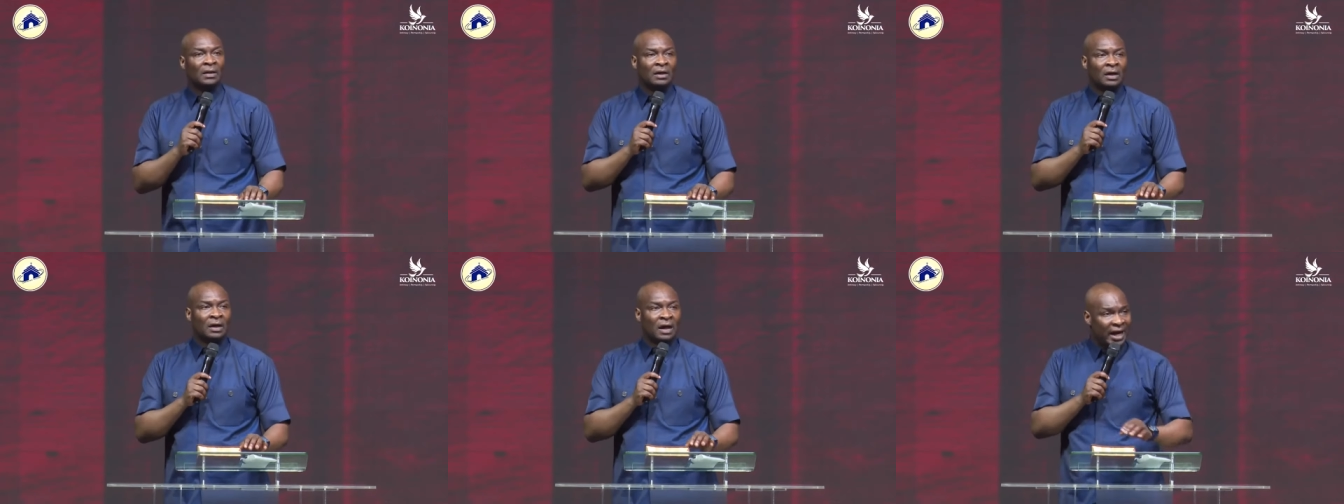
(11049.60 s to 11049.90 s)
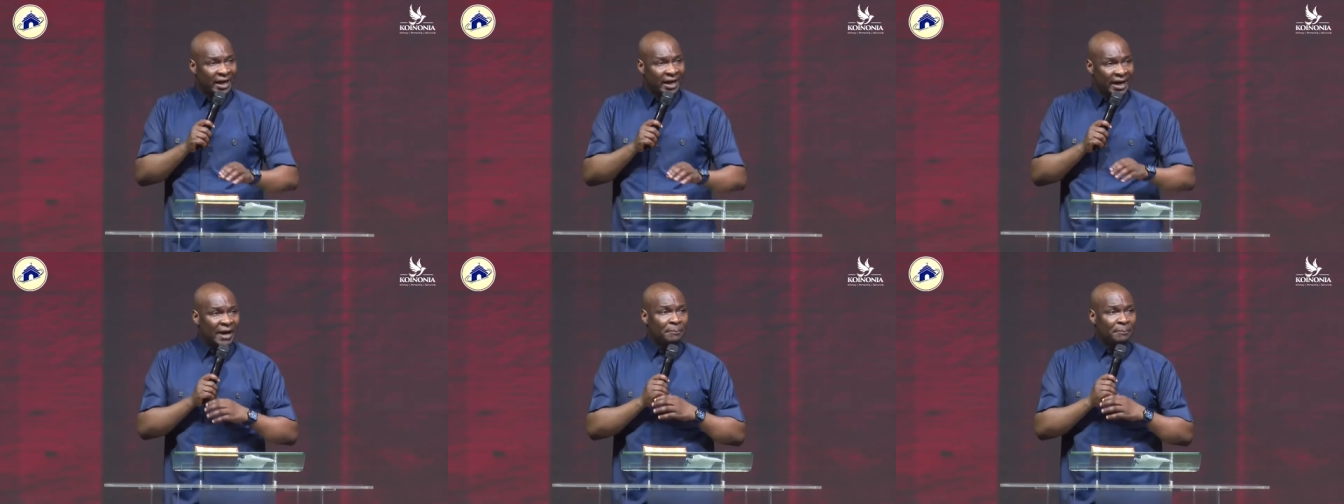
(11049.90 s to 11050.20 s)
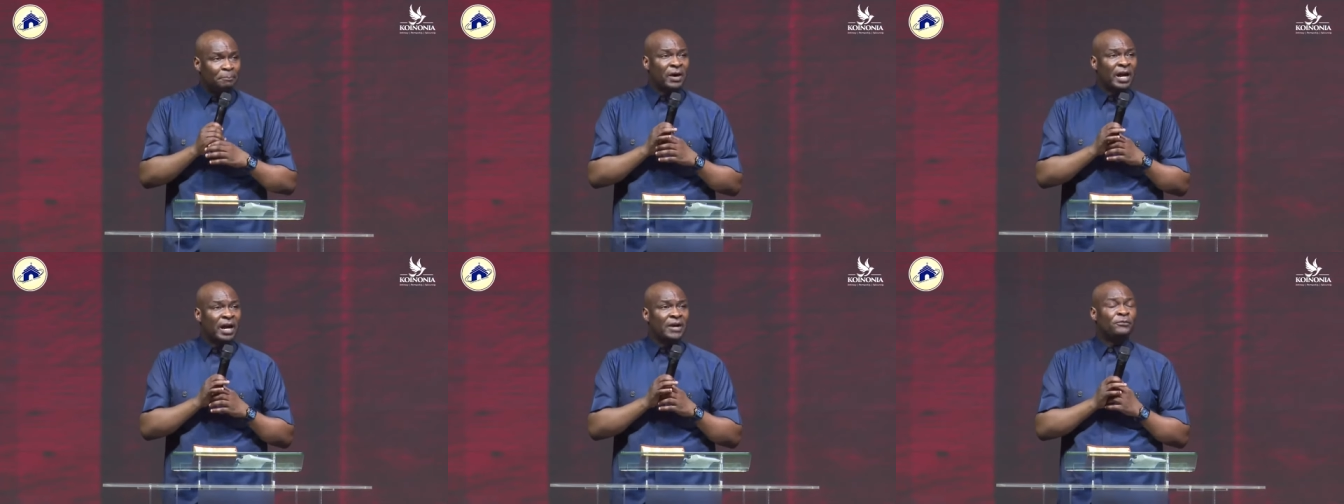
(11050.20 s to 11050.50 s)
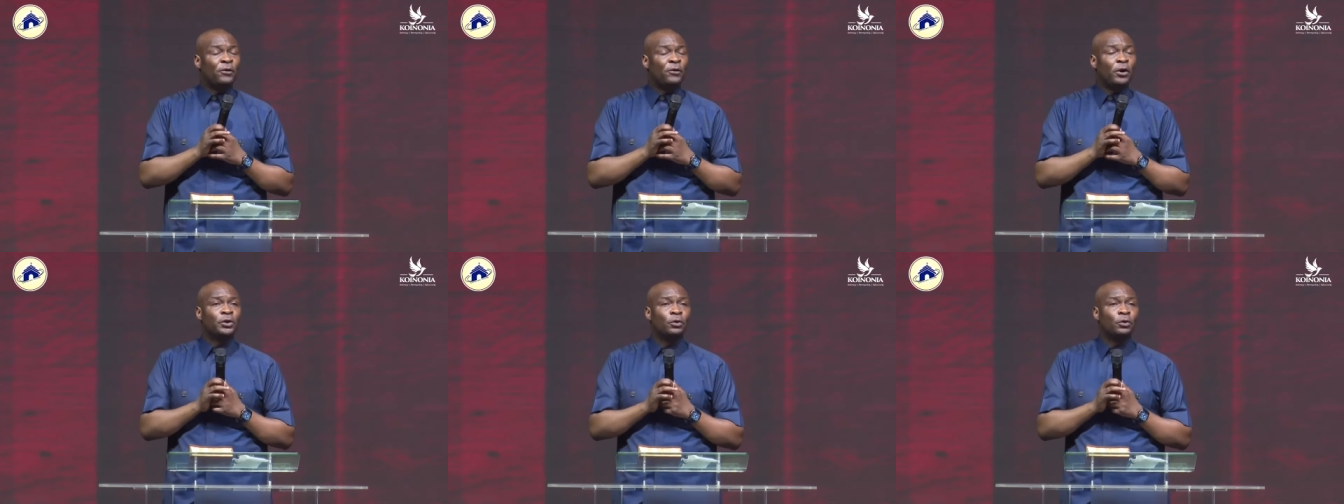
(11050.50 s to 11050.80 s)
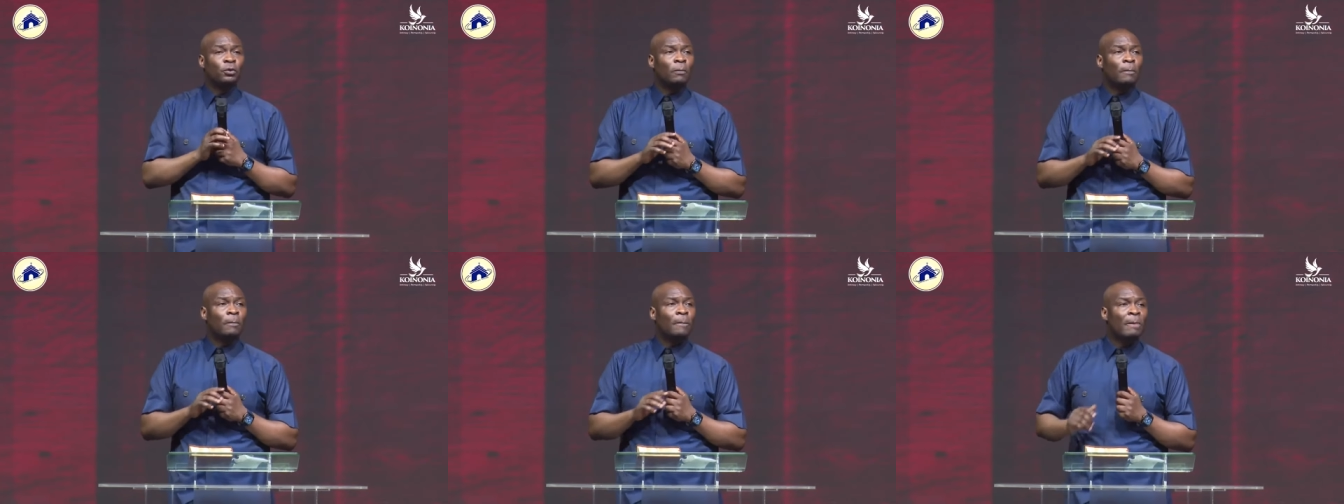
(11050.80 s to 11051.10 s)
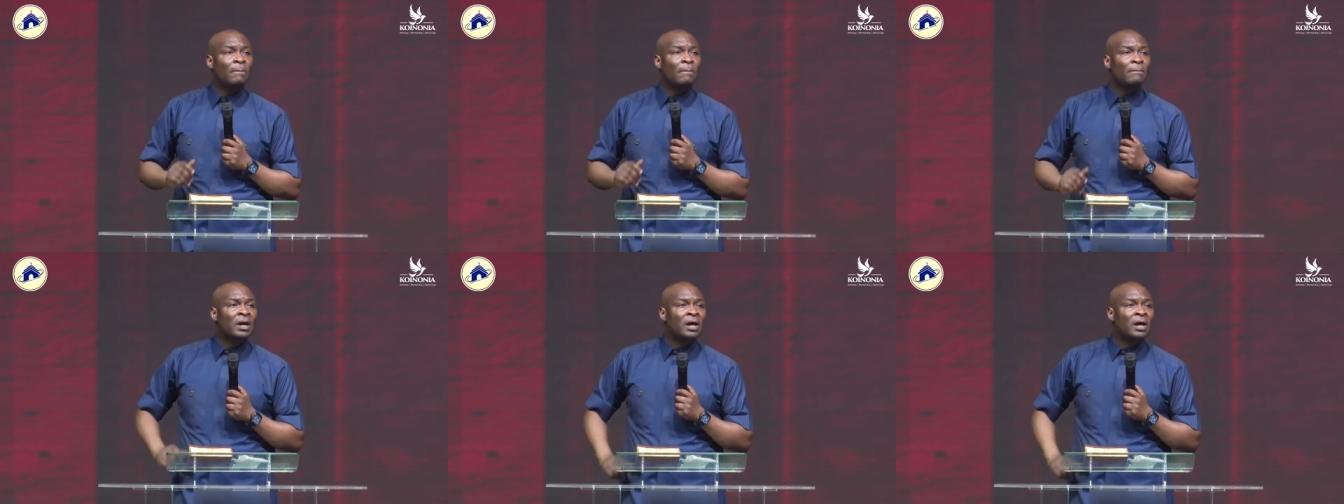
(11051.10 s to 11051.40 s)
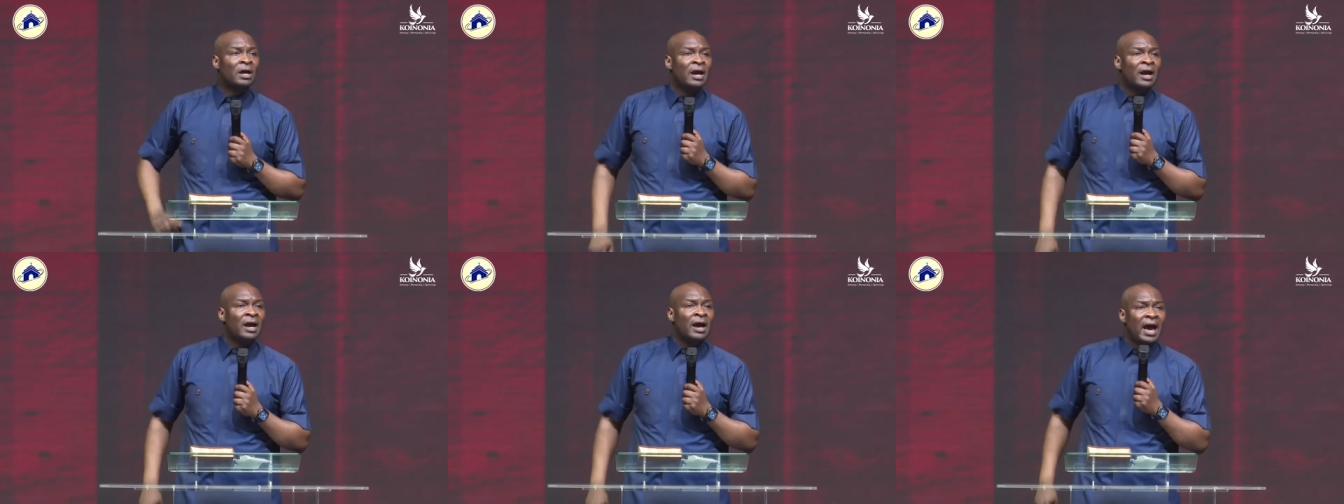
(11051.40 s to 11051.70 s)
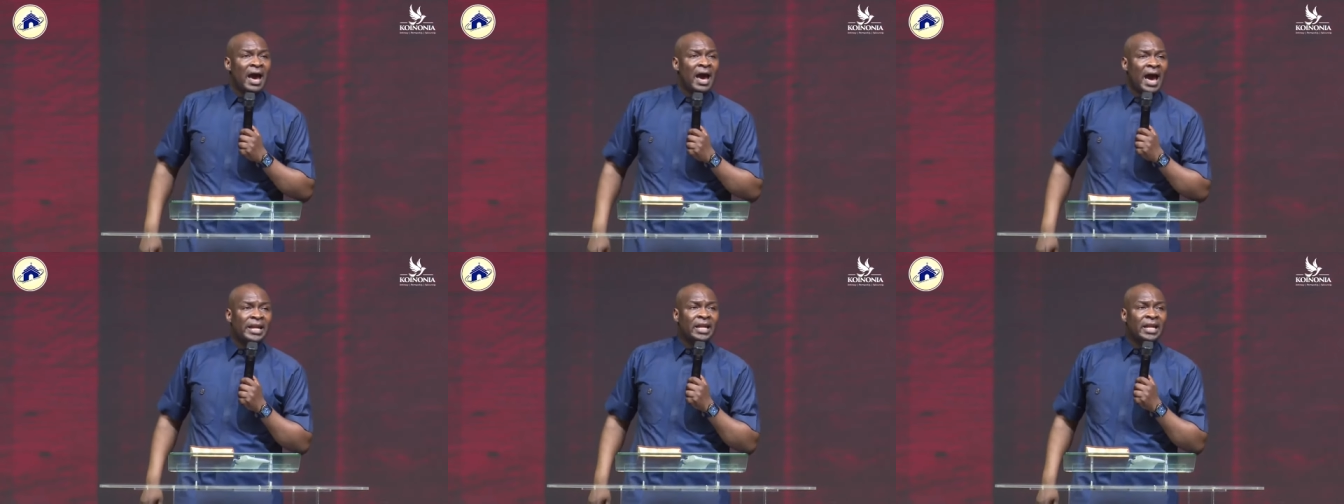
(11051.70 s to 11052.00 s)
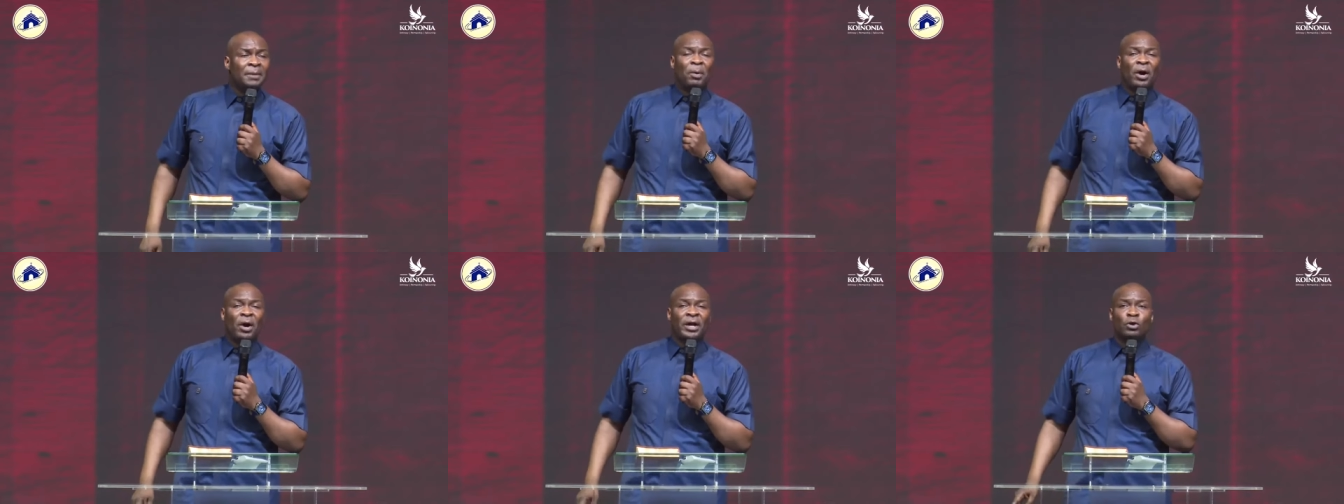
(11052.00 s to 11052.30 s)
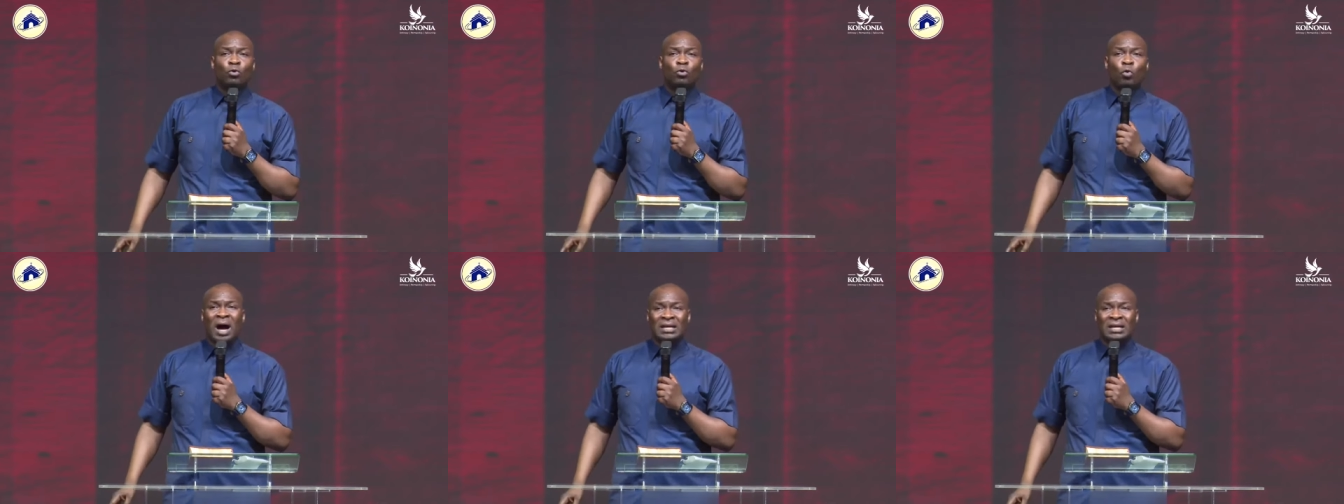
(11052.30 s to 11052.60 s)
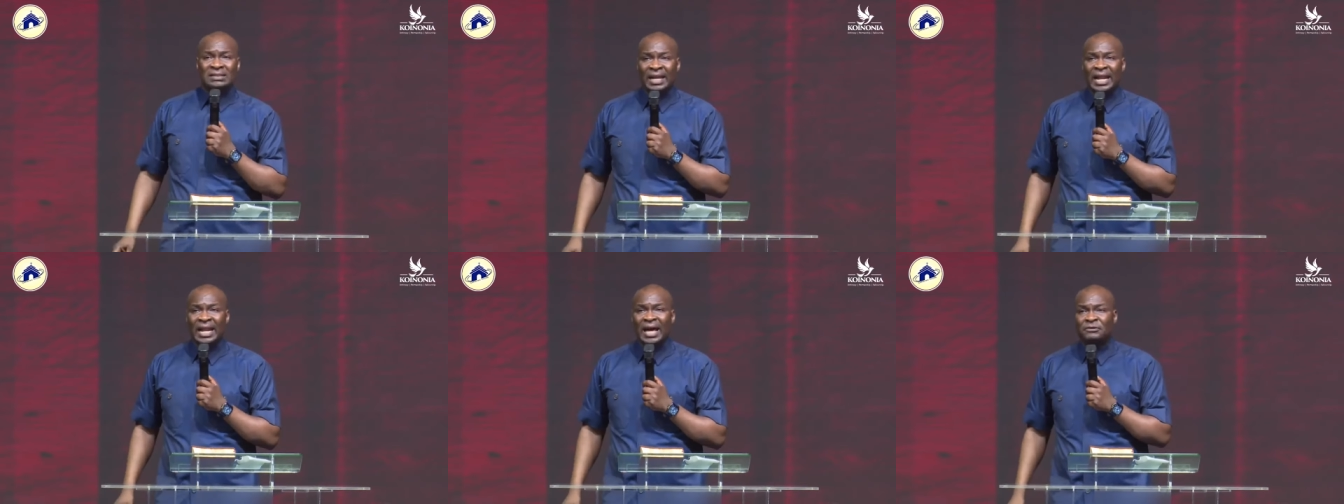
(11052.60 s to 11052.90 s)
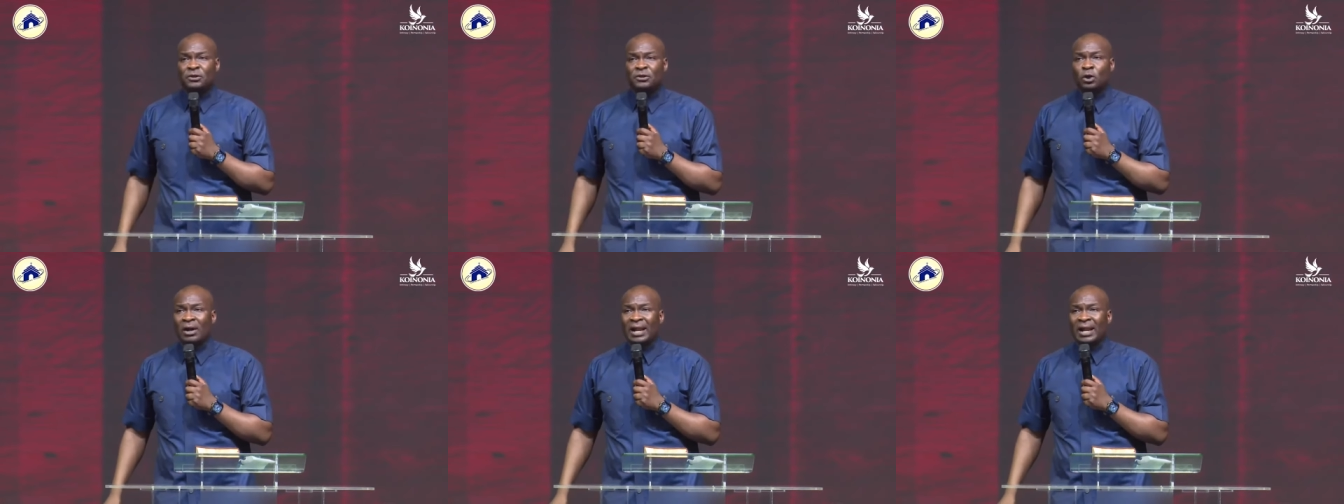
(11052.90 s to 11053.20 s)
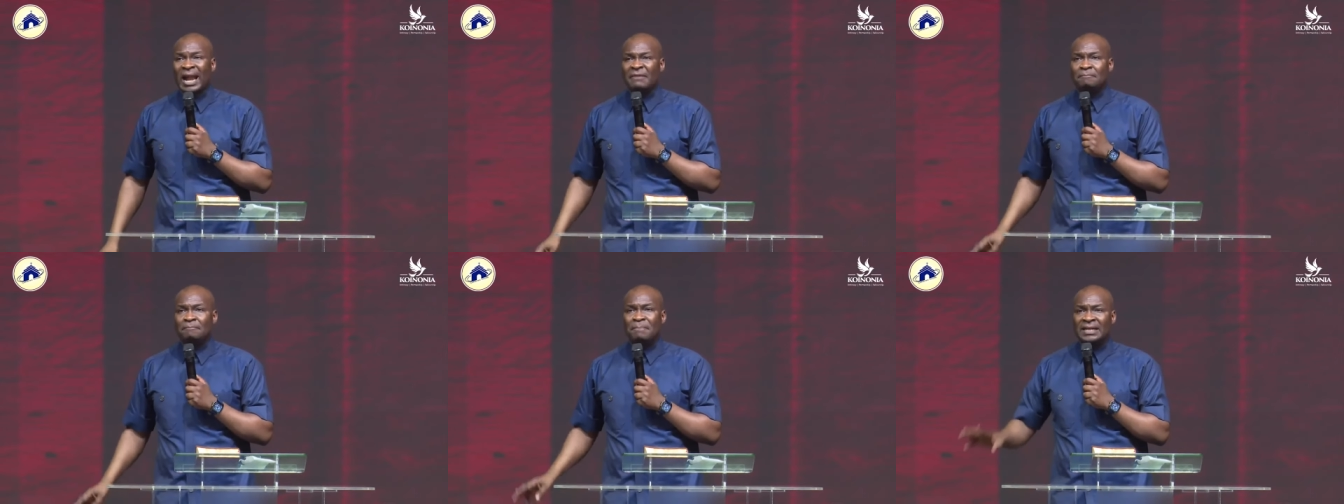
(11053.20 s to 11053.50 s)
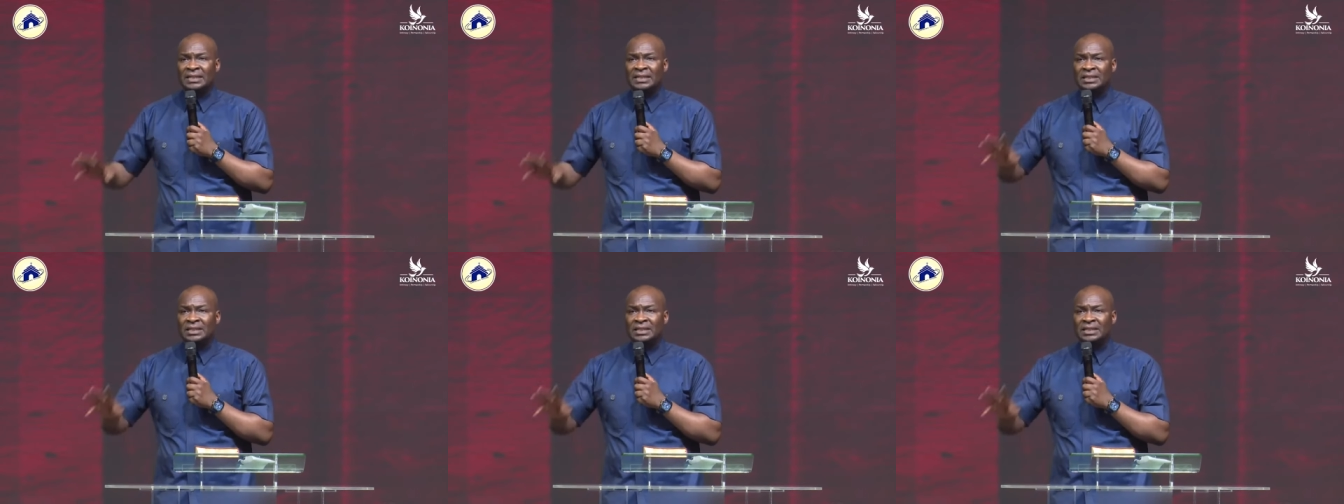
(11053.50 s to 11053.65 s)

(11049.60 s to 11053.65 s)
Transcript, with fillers: And I pray for you, anybody who has left your life by